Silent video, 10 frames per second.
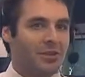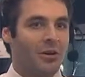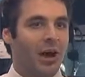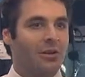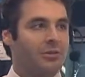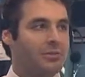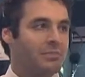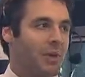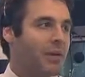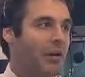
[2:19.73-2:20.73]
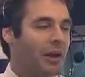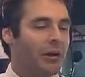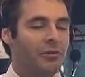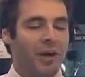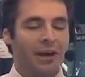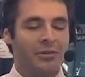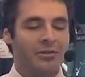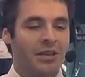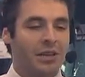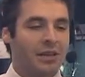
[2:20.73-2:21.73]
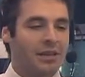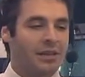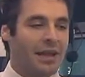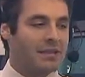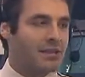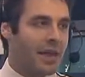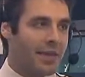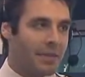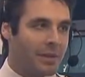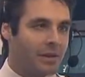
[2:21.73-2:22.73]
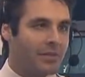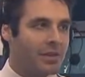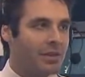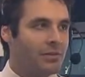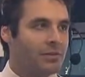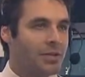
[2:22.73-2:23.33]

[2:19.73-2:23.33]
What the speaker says: 100 pounds, that's not that big of a deal.